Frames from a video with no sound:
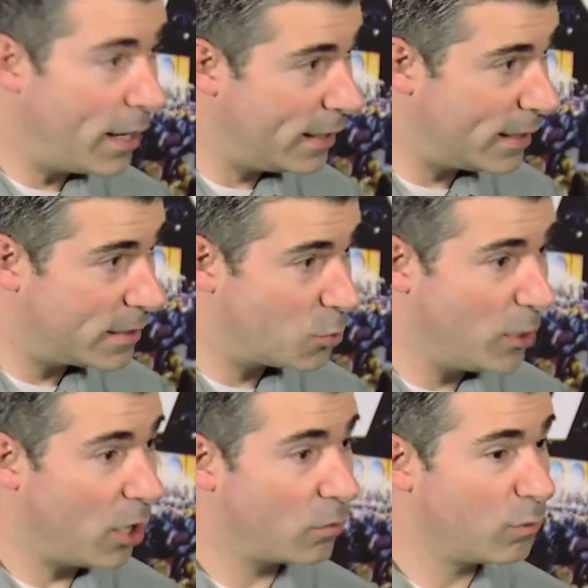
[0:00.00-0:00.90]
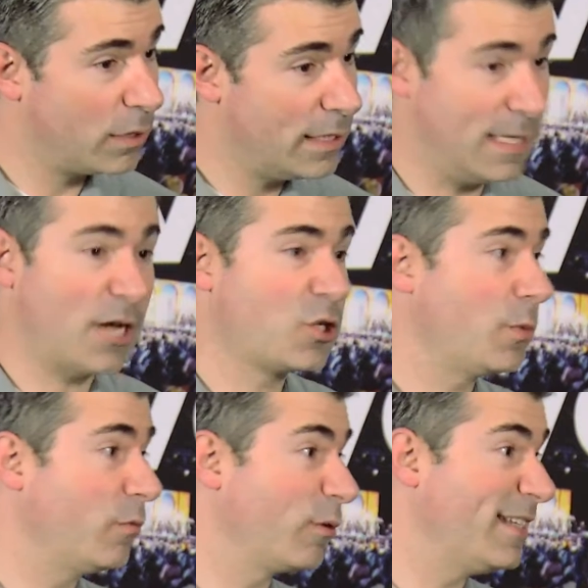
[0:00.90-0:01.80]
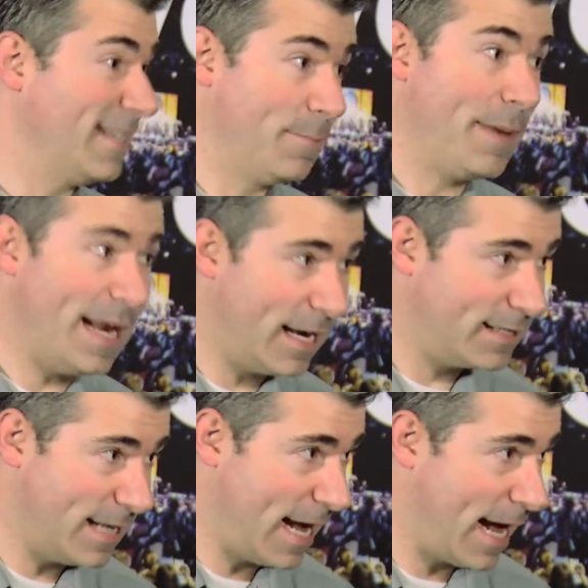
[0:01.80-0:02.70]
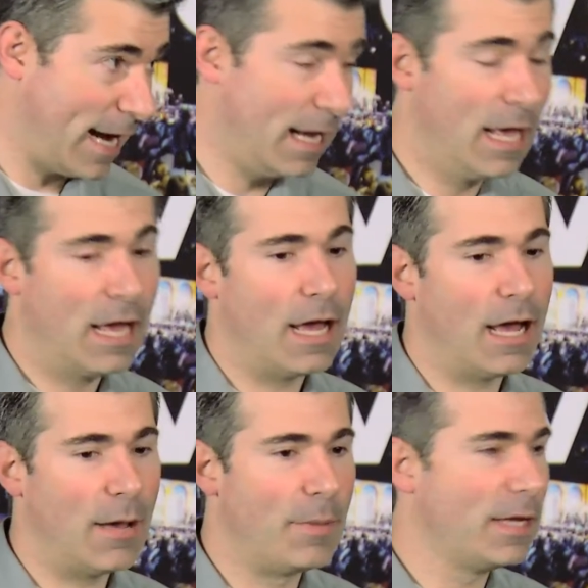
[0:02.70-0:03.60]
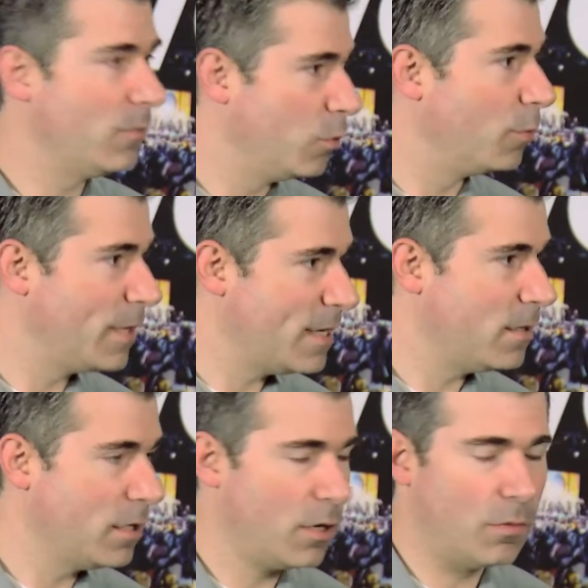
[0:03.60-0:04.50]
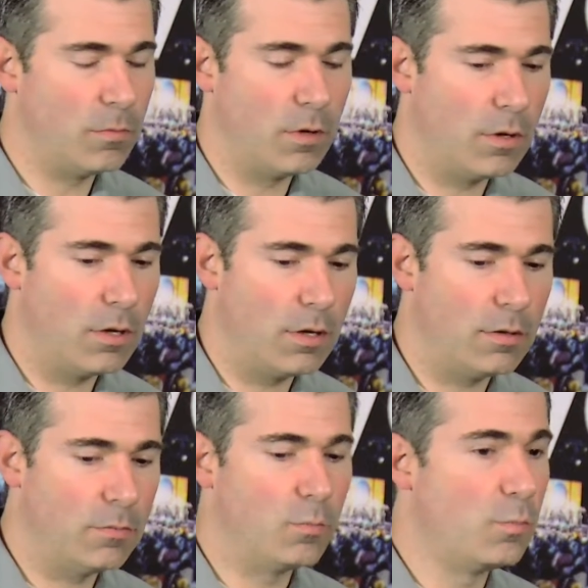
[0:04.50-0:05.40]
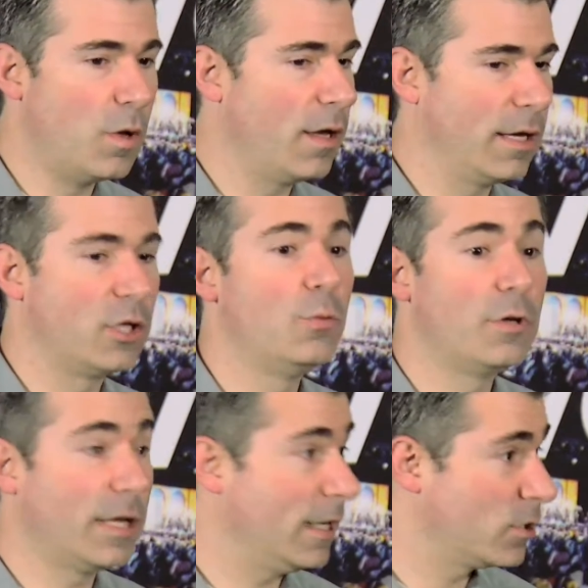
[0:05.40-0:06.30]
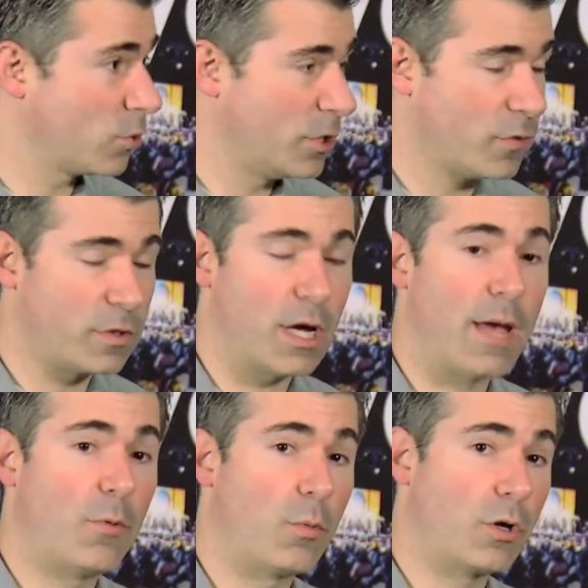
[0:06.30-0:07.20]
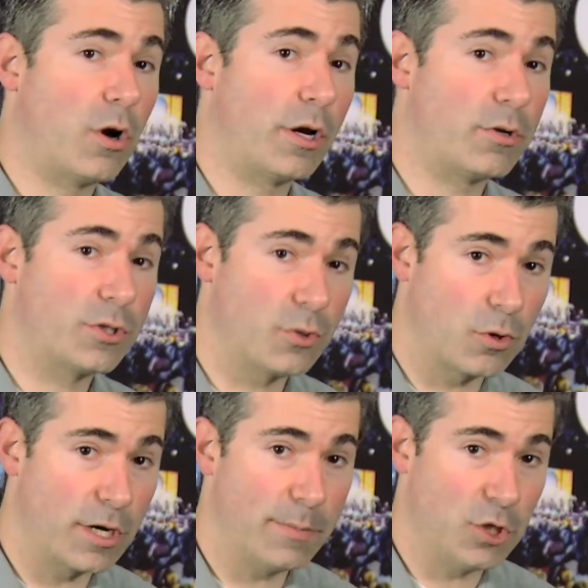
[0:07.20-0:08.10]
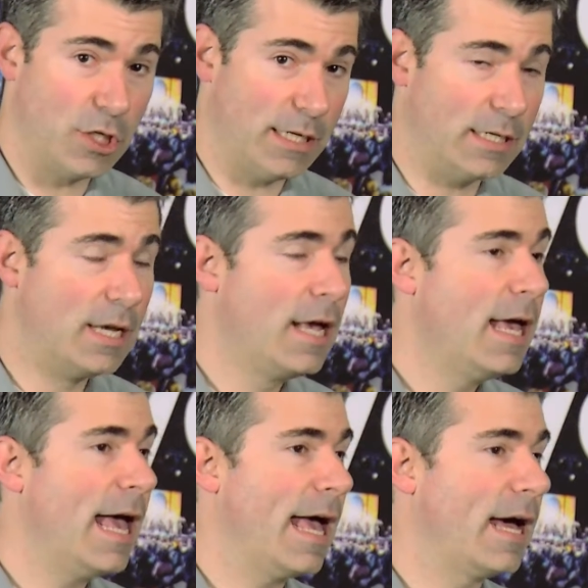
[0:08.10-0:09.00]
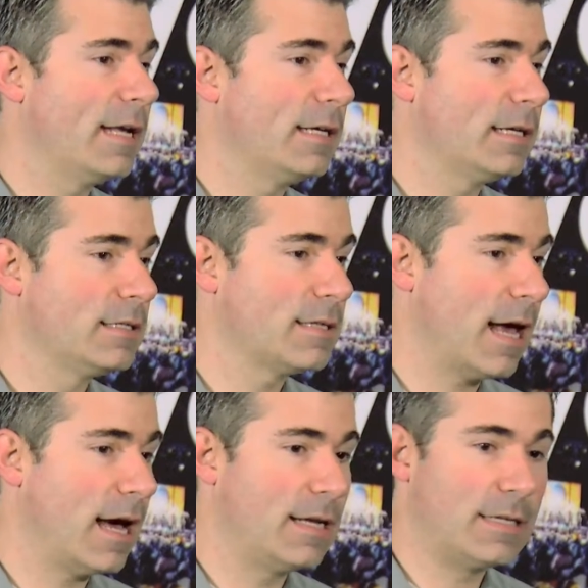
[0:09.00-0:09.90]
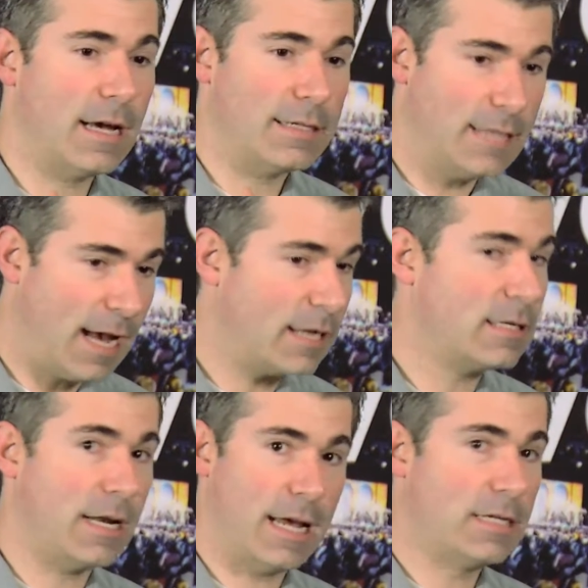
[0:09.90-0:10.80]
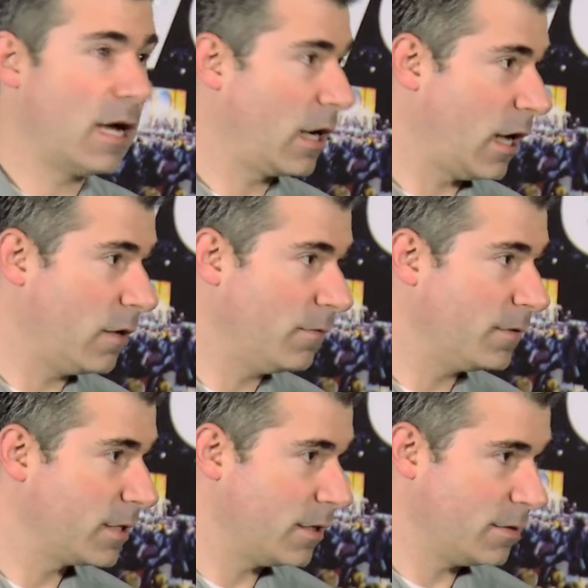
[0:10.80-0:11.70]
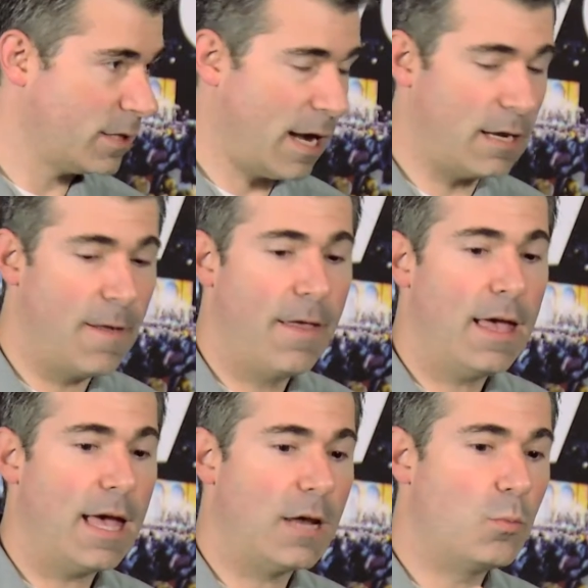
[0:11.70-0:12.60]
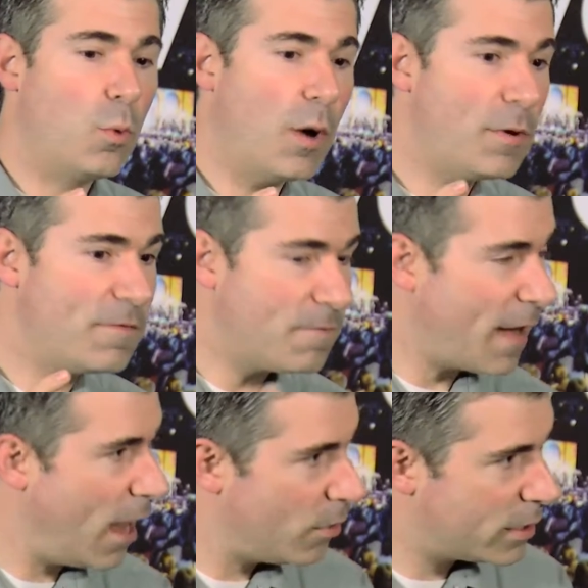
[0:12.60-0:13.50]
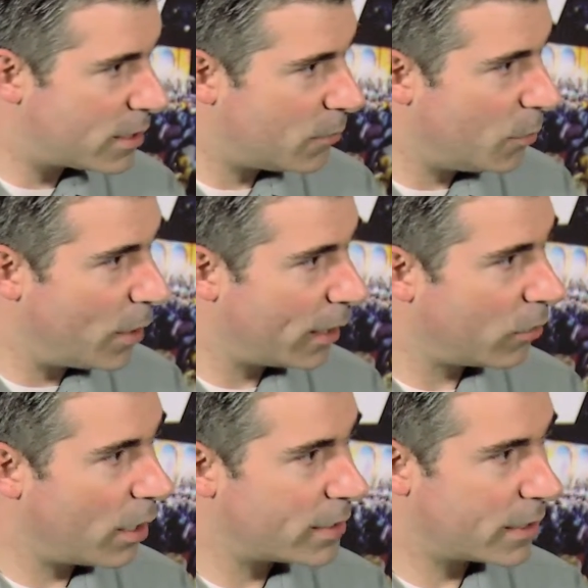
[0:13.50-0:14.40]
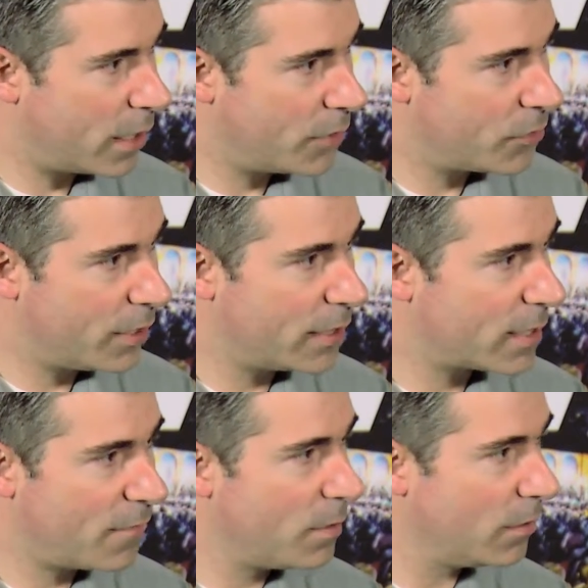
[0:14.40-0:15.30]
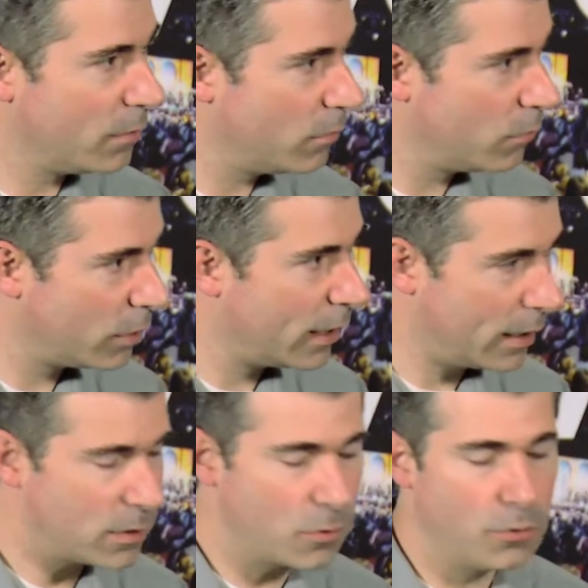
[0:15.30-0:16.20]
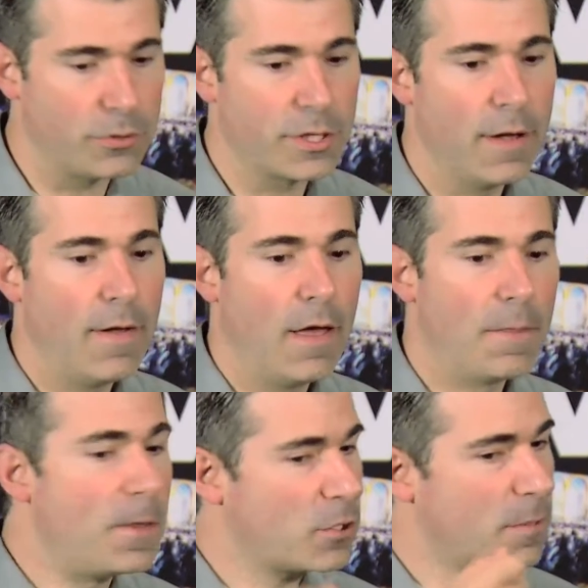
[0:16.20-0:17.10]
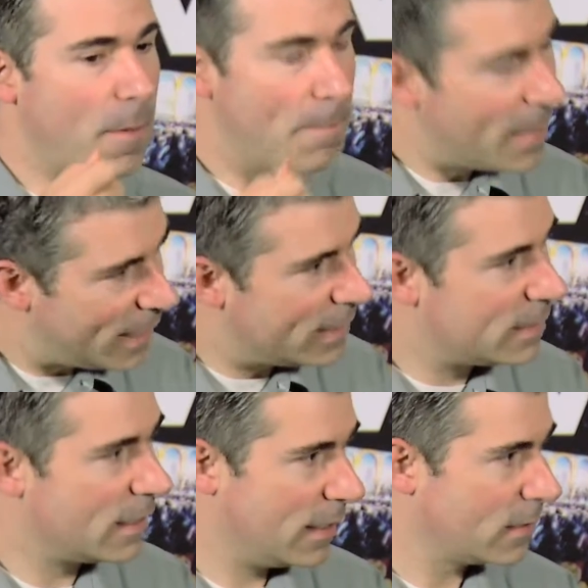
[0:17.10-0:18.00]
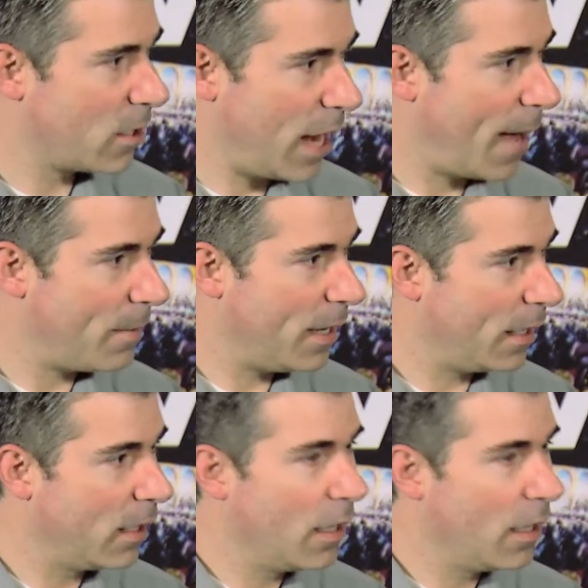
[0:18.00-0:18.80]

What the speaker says: is we are releasing, actually we released in beta today, but we'll be accumulating stories over time, what we're calling our story machine. And it's at tech.ed.gov is the site. And what we found is that we went across the country as I've been looking at schools, there are some amazing things that are happening,